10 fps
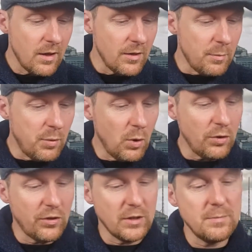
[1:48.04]
The
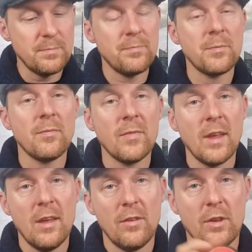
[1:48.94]
portion,
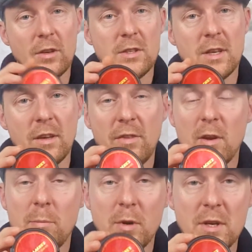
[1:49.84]
it's got
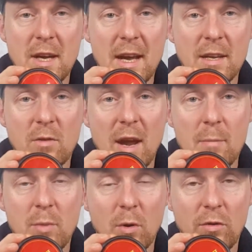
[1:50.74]
0.9 gram
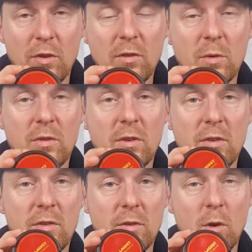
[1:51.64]
portions, which
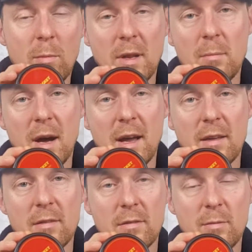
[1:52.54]
is normally my
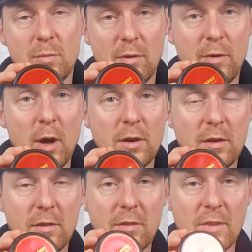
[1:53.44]
preferred
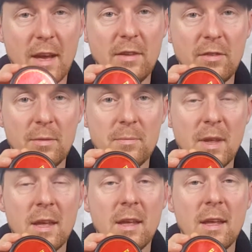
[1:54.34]
size,
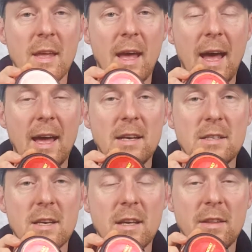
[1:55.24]
and
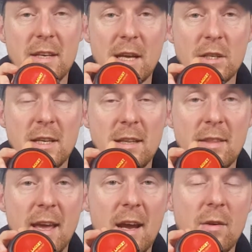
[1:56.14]
the nicotine
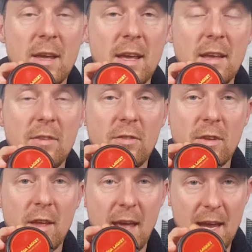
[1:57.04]
there is
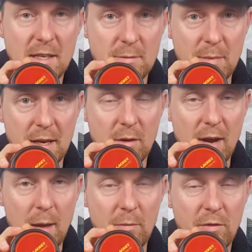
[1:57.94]
8
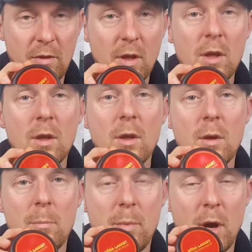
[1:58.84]
milligrams
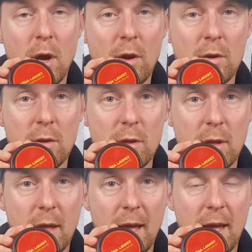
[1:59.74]
per
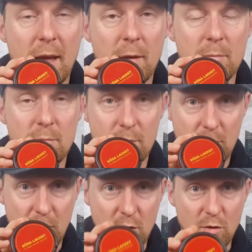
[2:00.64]

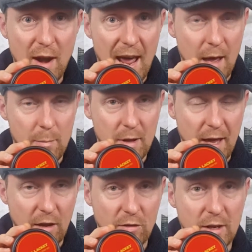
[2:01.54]
gram
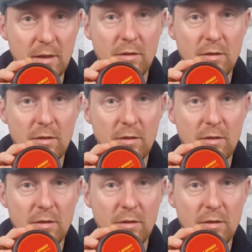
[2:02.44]
actually,